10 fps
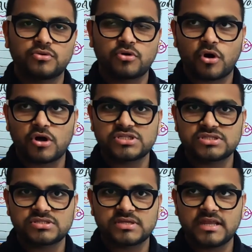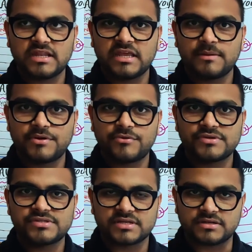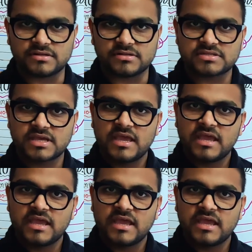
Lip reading: cause inhibitory signals